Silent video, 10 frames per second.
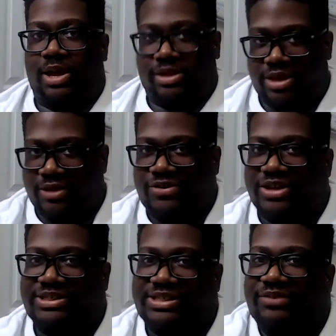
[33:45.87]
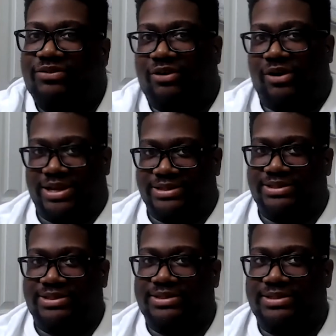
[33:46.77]
Give yourself
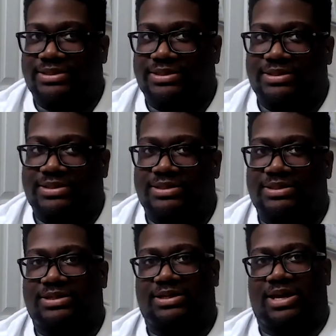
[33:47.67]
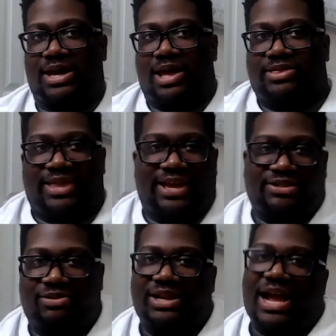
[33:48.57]
grace.
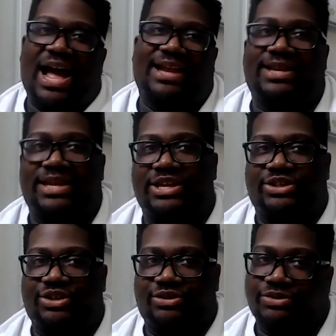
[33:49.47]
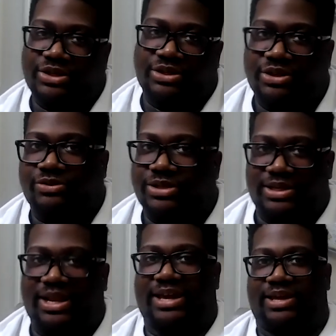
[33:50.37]
That's what I need you to do
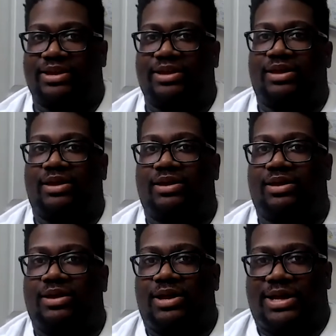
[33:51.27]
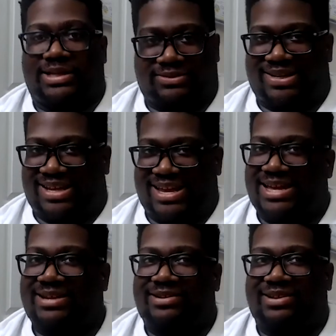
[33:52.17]
today. So at the
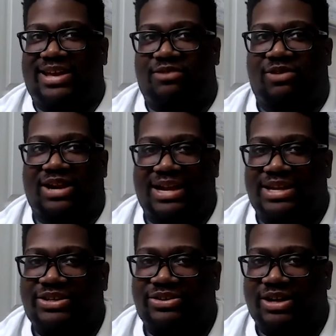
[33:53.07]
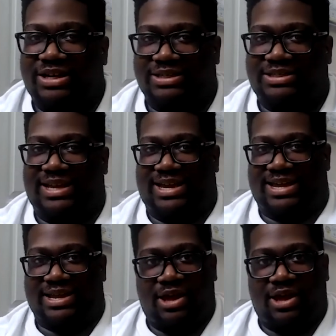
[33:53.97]
end of the day, what I need you to understand,